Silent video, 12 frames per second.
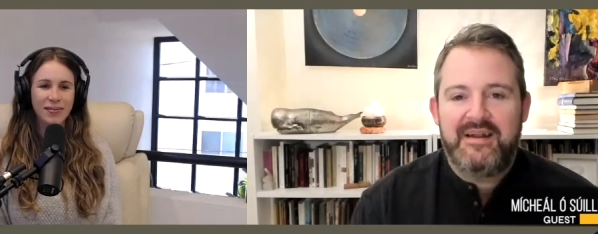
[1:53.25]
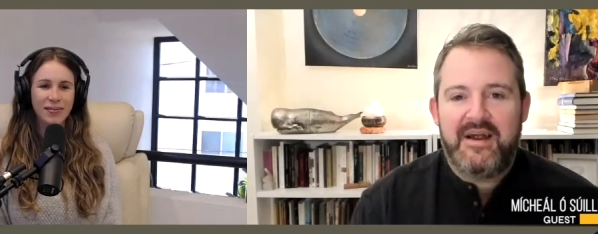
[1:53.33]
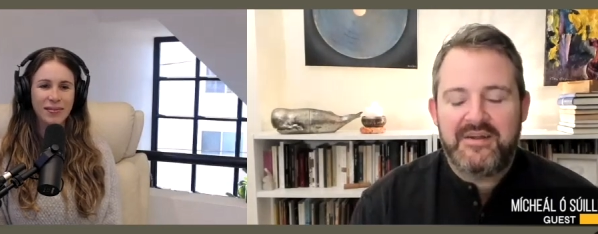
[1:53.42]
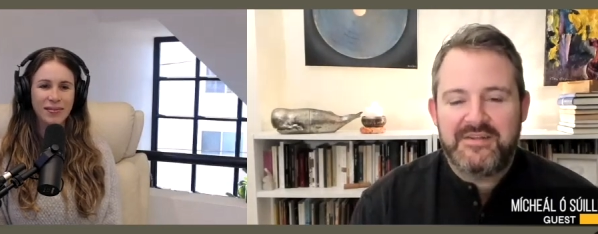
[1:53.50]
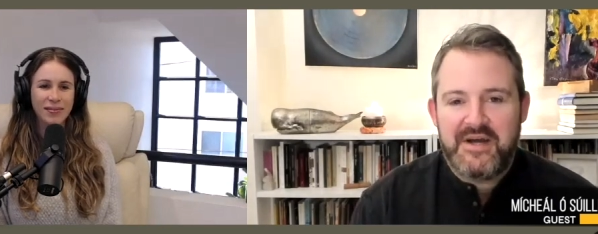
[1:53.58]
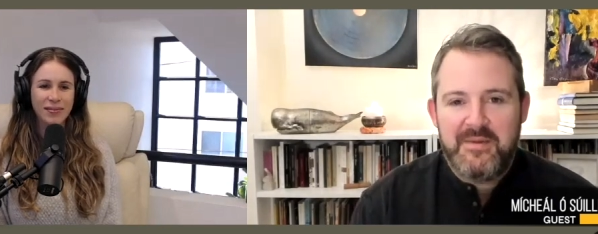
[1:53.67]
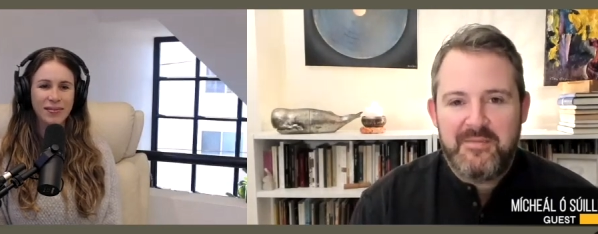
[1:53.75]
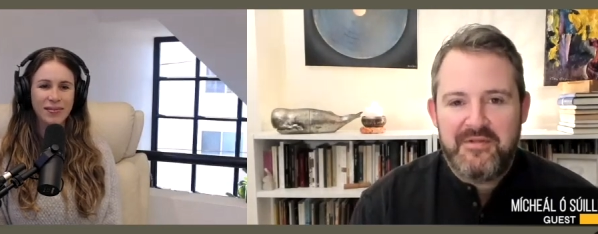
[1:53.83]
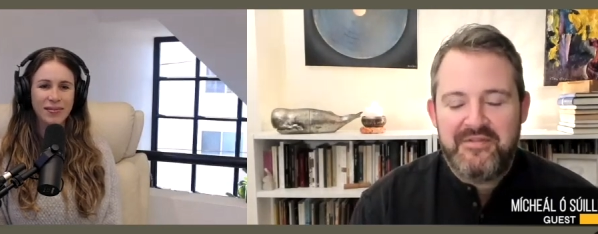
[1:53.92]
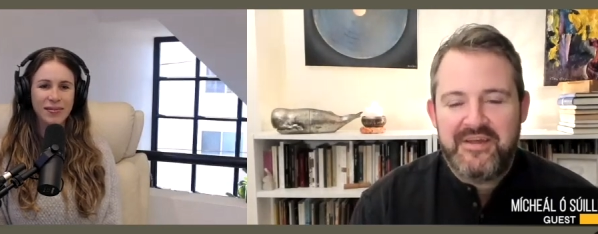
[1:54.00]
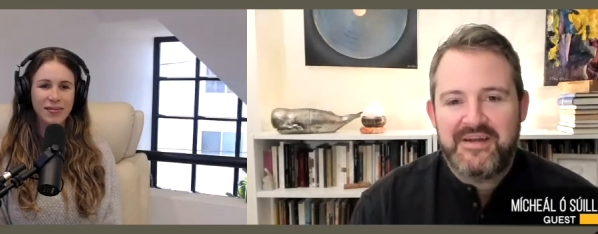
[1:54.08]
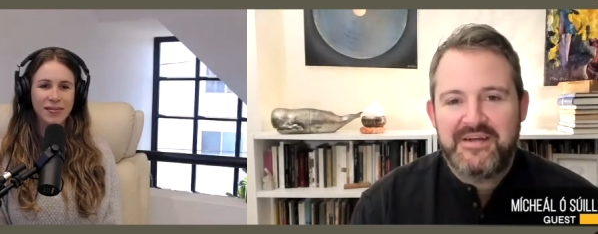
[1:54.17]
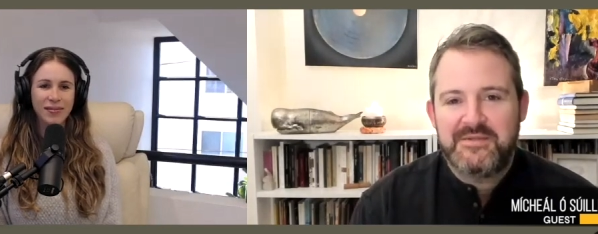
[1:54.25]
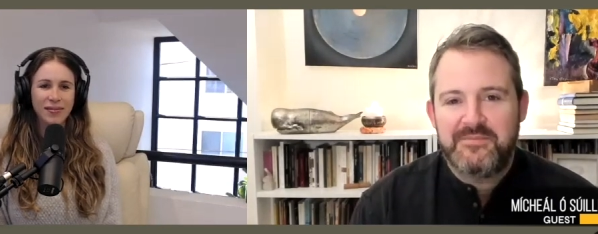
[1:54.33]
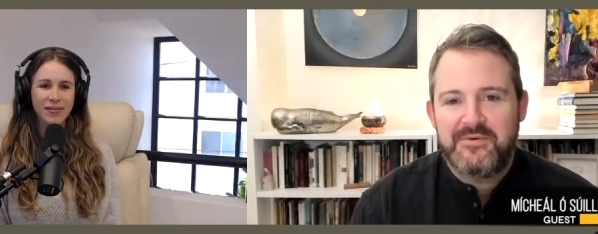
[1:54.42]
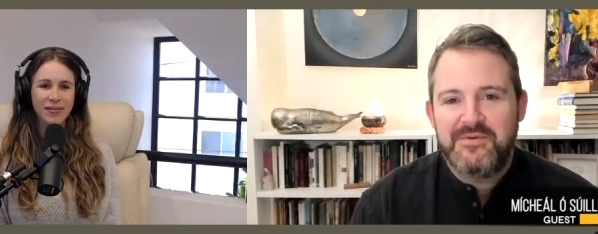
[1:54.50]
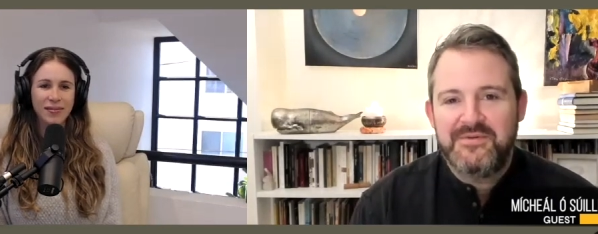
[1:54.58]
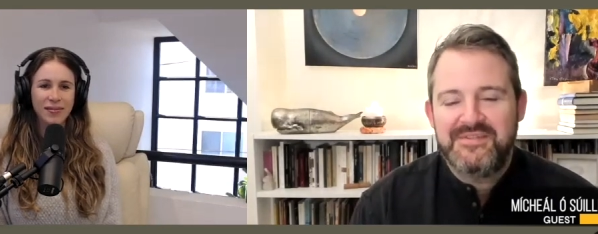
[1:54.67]
Speaker 1: archetypal thing, I
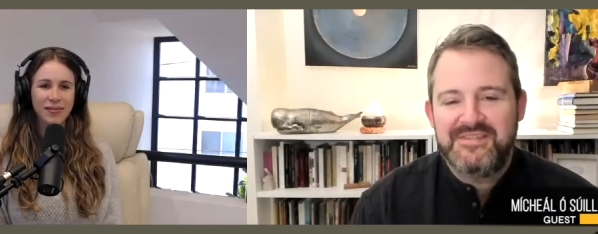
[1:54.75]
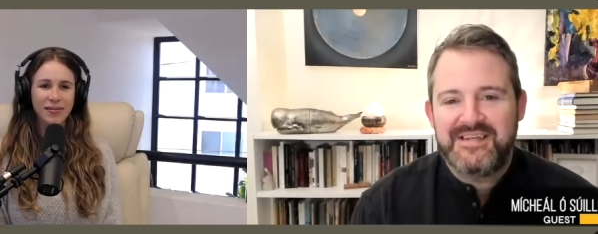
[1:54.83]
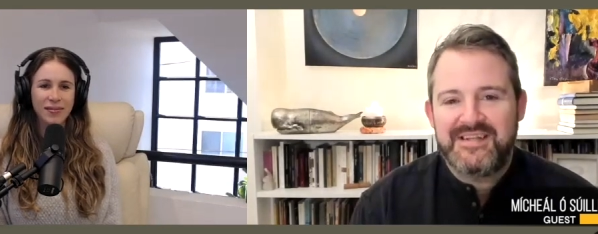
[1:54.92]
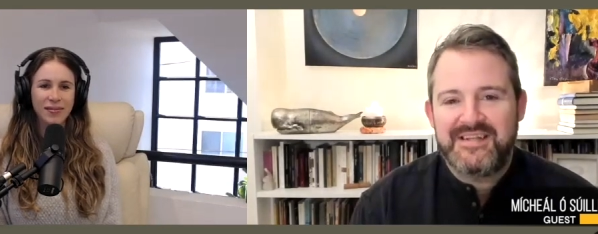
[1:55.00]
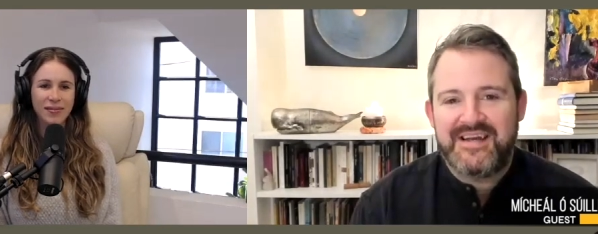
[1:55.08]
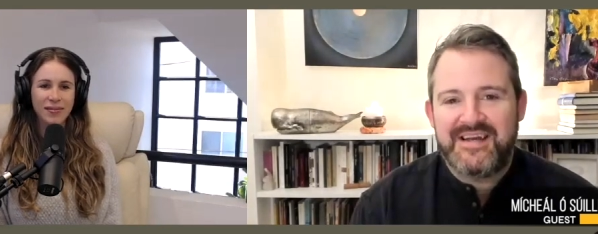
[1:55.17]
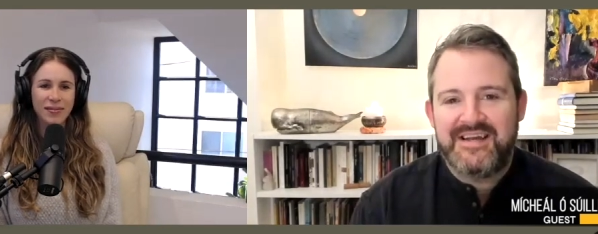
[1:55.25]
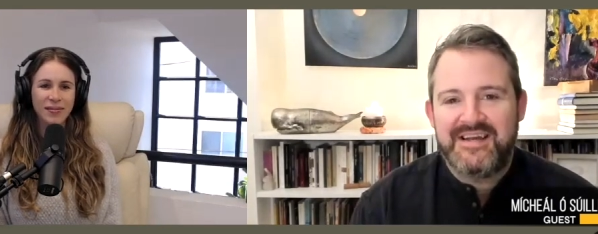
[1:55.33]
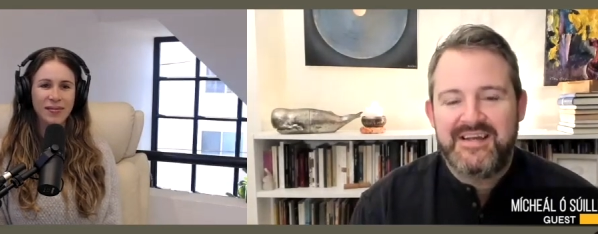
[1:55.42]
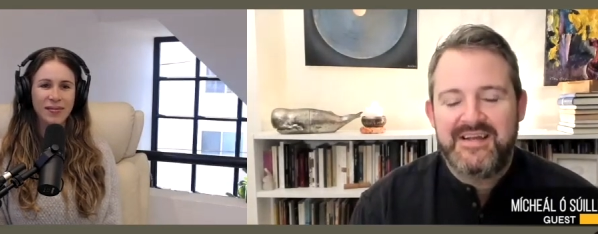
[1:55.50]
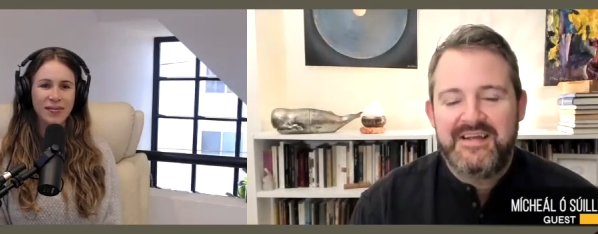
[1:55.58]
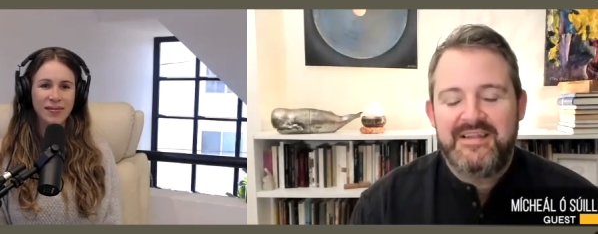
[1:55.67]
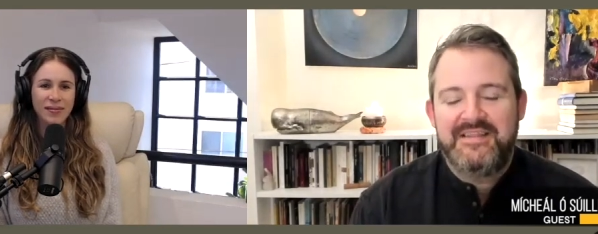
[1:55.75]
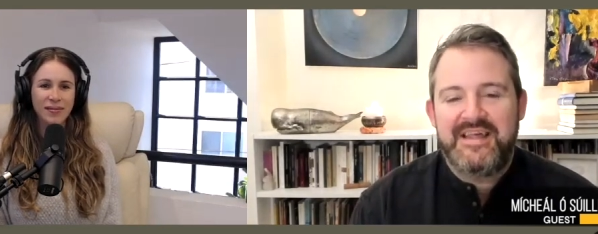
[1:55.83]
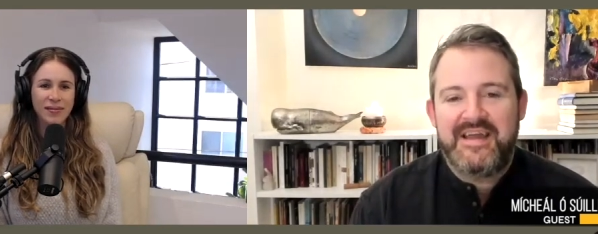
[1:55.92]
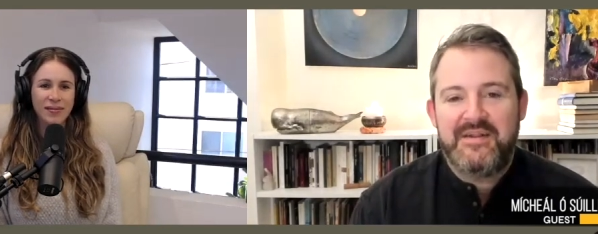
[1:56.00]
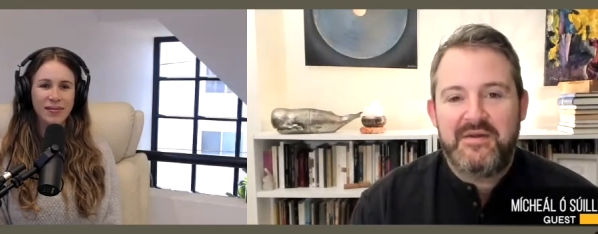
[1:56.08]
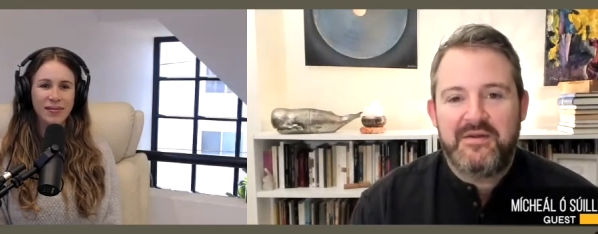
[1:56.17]
suppose, and
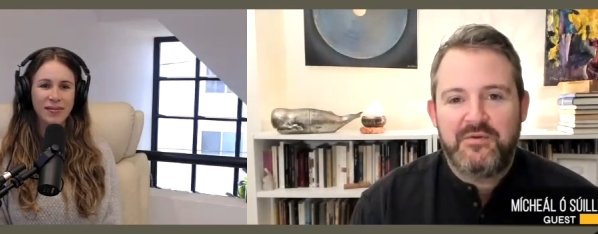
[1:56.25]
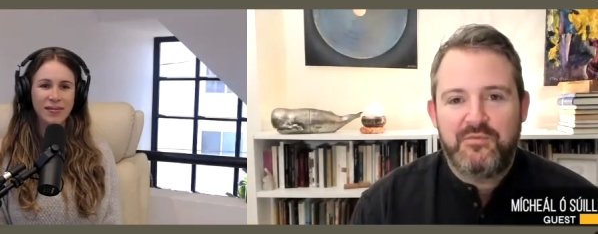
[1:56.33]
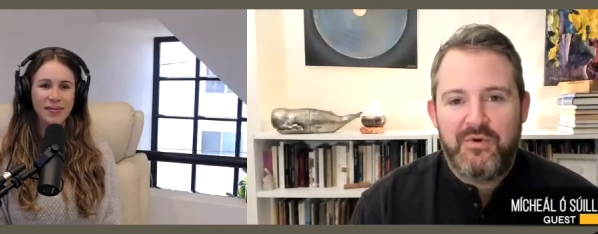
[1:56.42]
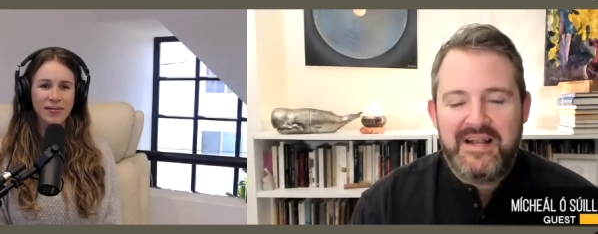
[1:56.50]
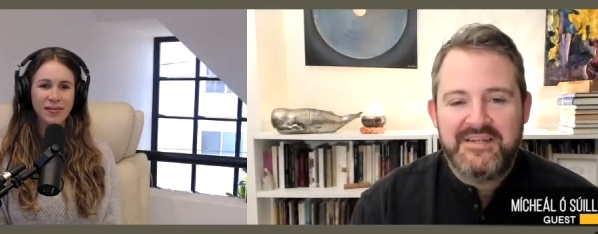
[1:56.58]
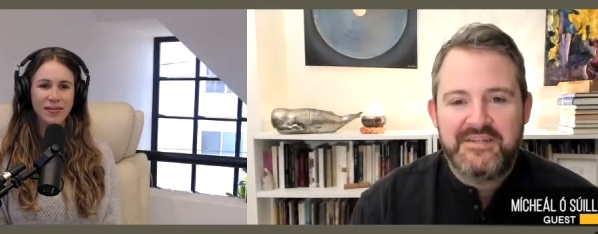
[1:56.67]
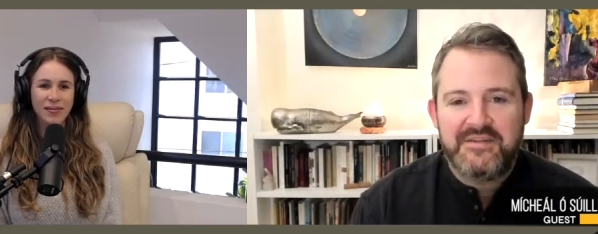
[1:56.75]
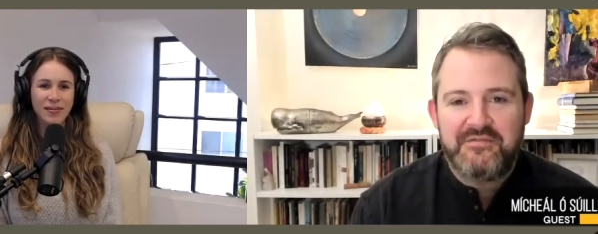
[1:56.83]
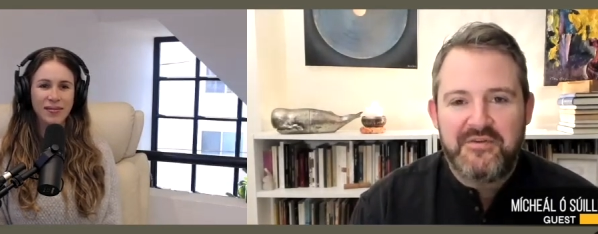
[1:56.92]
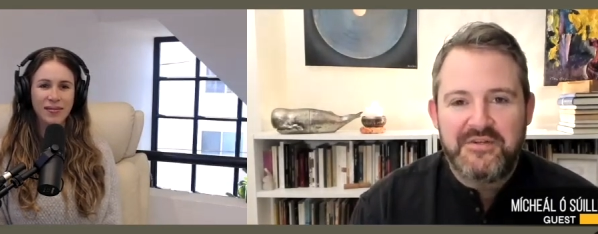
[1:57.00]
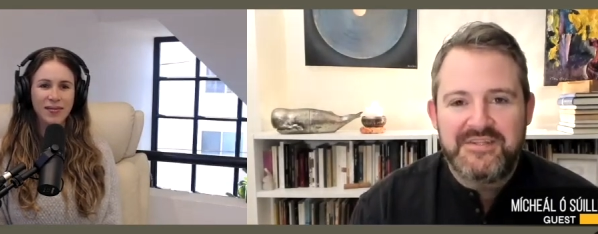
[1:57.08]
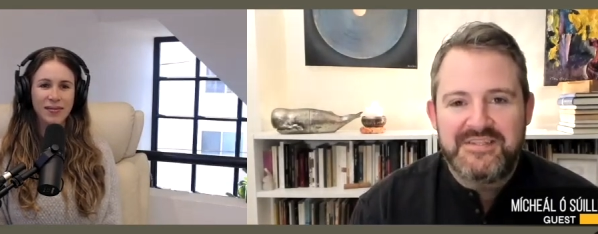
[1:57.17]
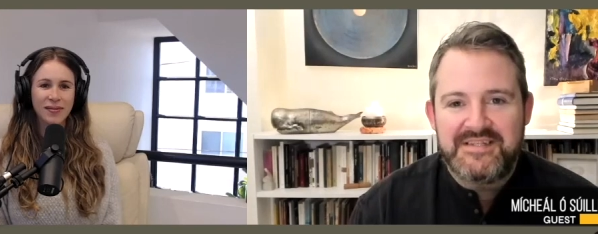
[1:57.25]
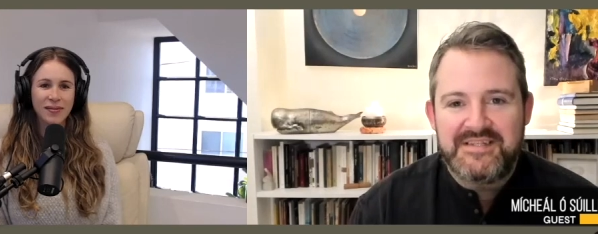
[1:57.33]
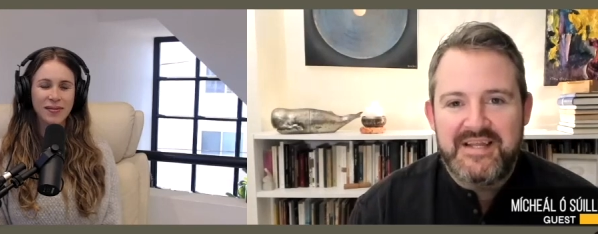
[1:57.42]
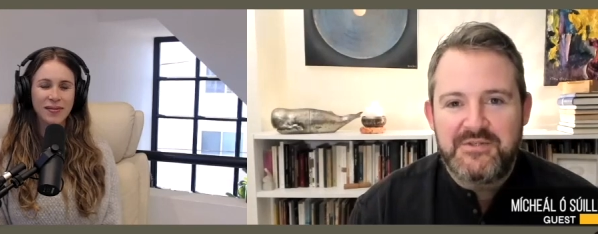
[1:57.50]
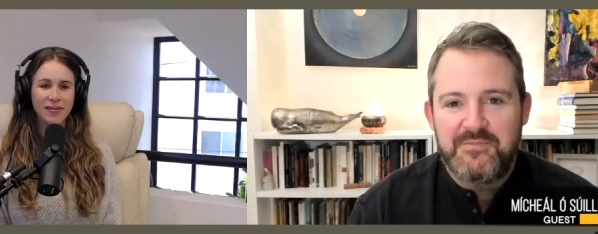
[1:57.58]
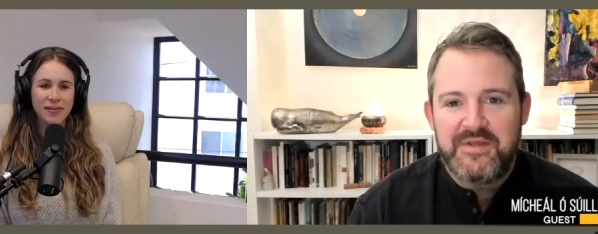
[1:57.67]
then ran to the front of the
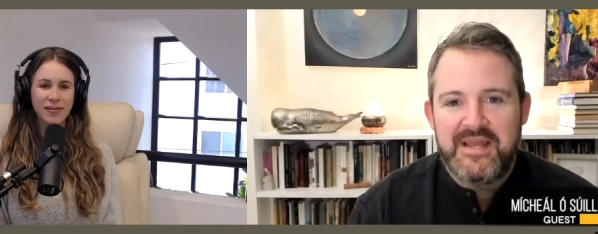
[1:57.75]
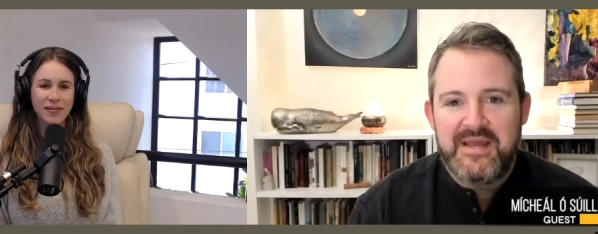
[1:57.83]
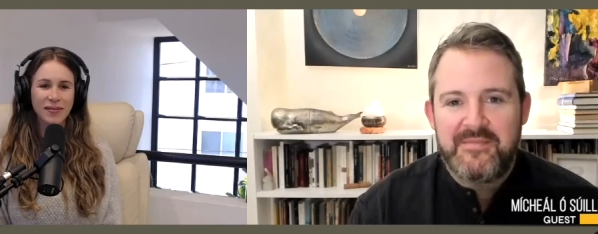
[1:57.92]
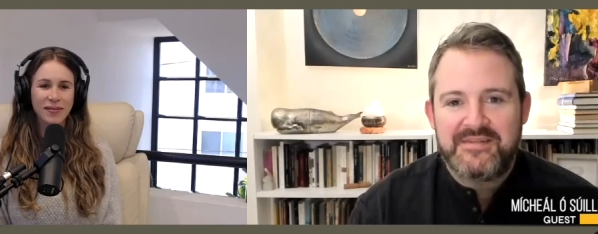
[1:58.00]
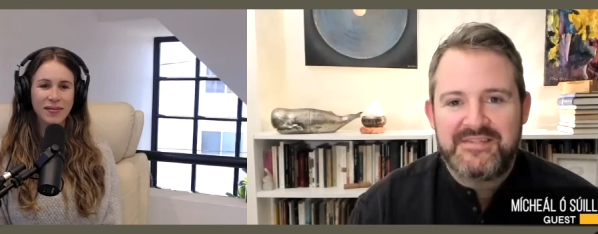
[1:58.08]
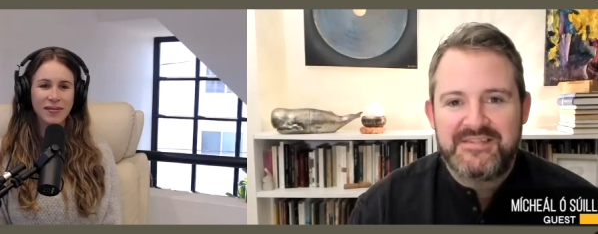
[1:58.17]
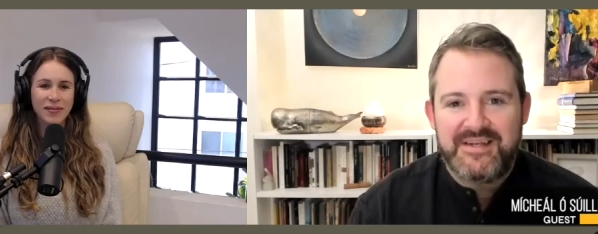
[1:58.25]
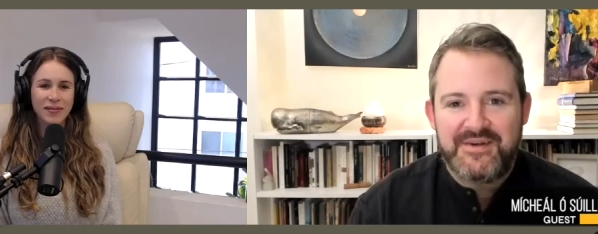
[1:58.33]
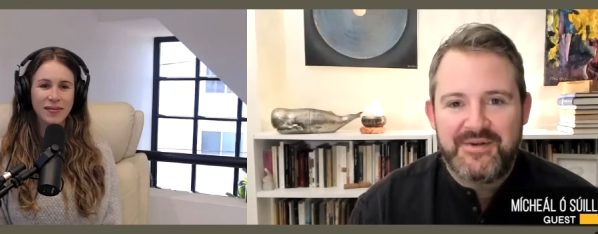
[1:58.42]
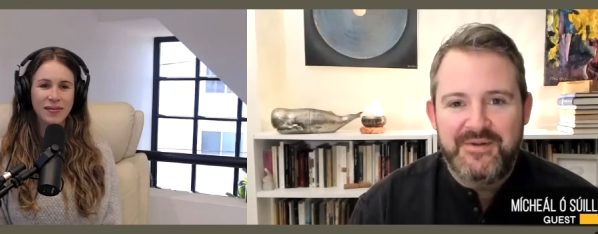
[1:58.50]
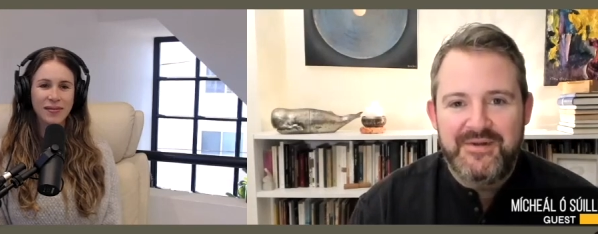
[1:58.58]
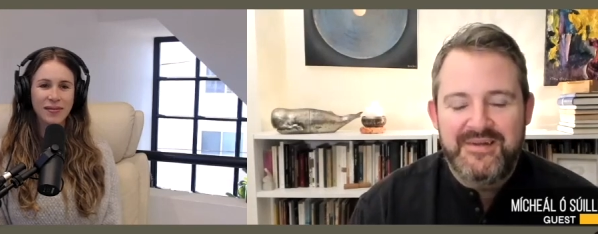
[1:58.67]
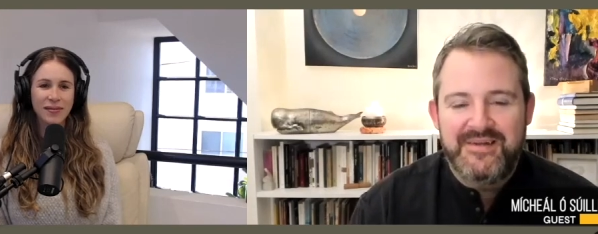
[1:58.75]
stage and became a singer.